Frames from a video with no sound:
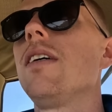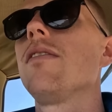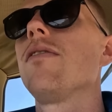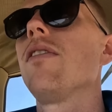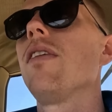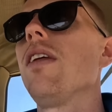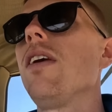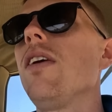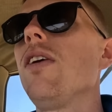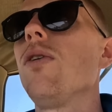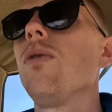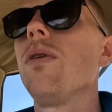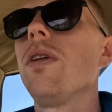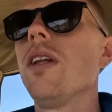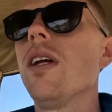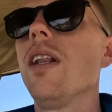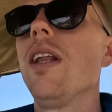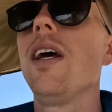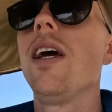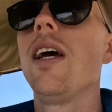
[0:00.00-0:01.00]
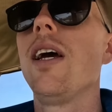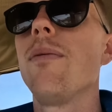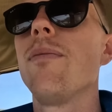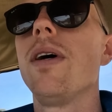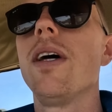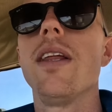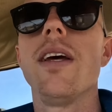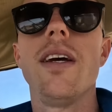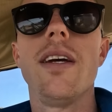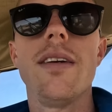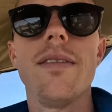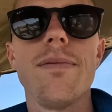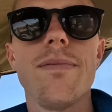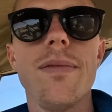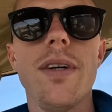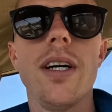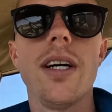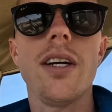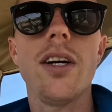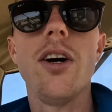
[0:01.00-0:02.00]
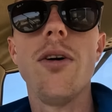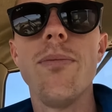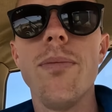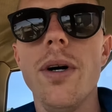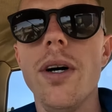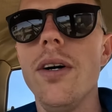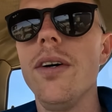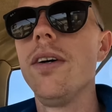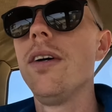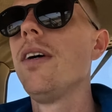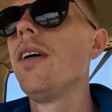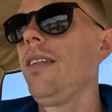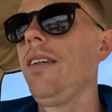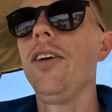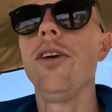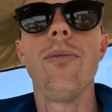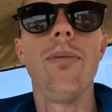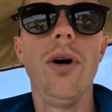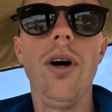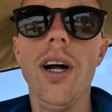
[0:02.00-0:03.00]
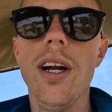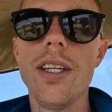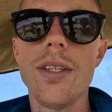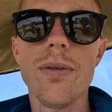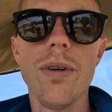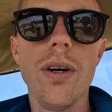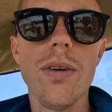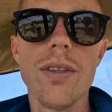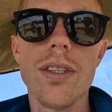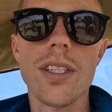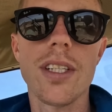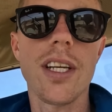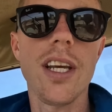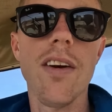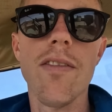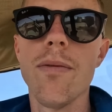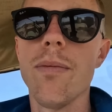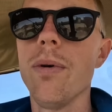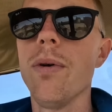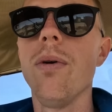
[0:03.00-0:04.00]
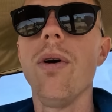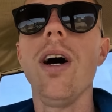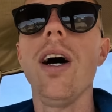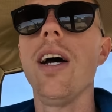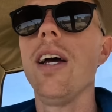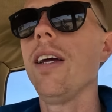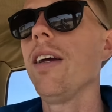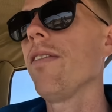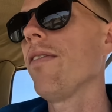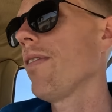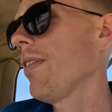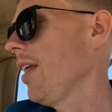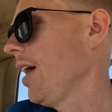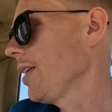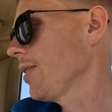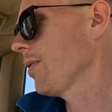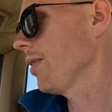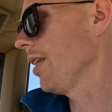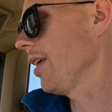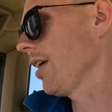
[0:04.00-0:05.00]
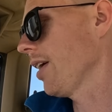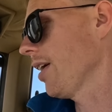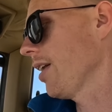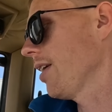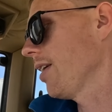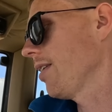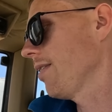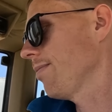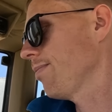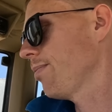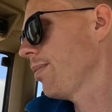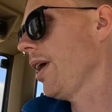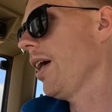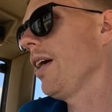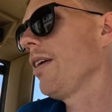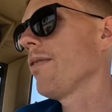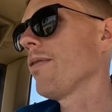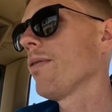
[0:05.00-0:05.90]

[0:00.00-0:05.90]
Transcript: for the ewe and the lamb, I think, like combo. You might as well just give them away if that's what they're gonna pay